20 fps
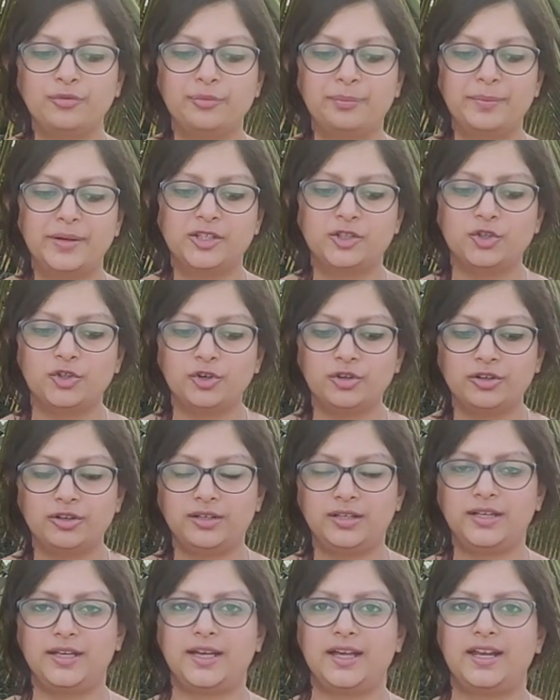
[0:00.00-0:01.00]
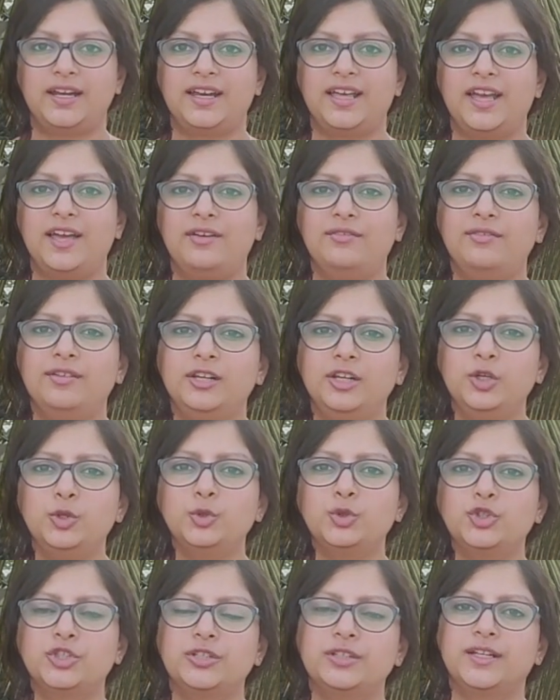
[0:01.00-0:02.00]
maturity and
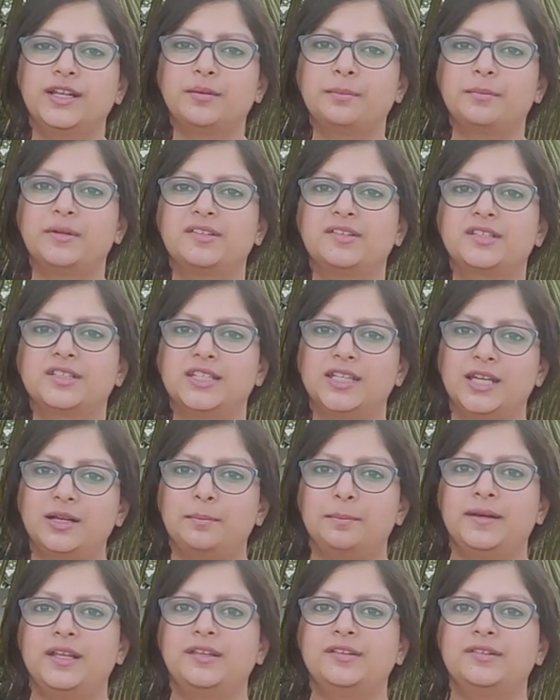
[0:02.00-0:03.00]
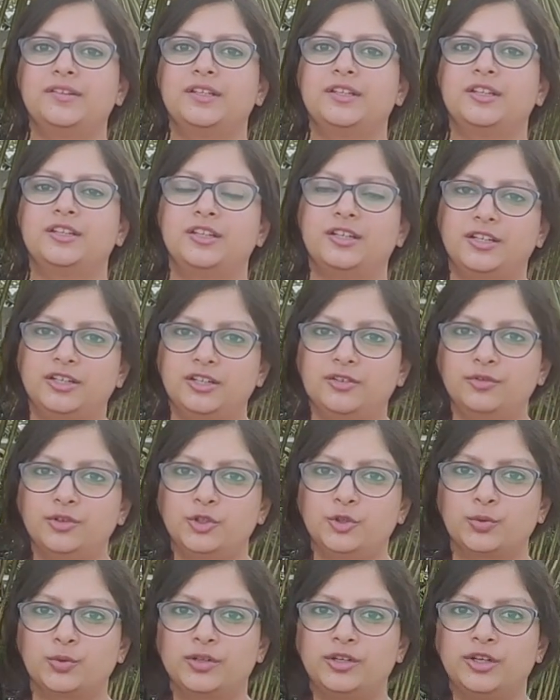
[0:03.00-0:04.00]
evolution that must take place in an
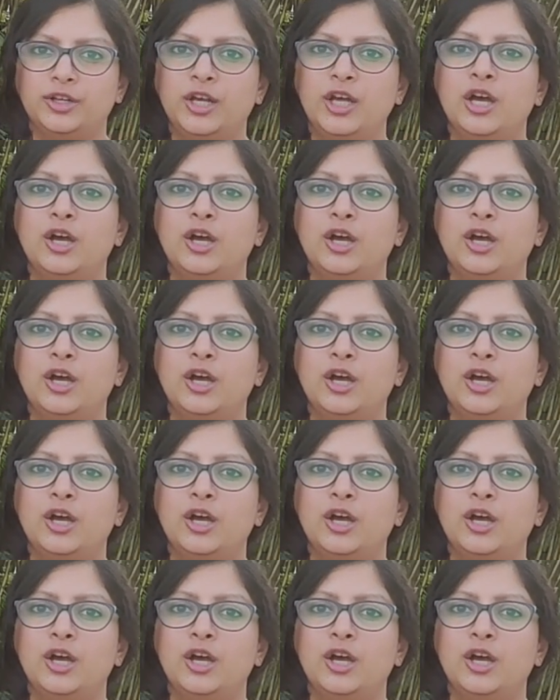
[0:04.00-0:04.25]
individual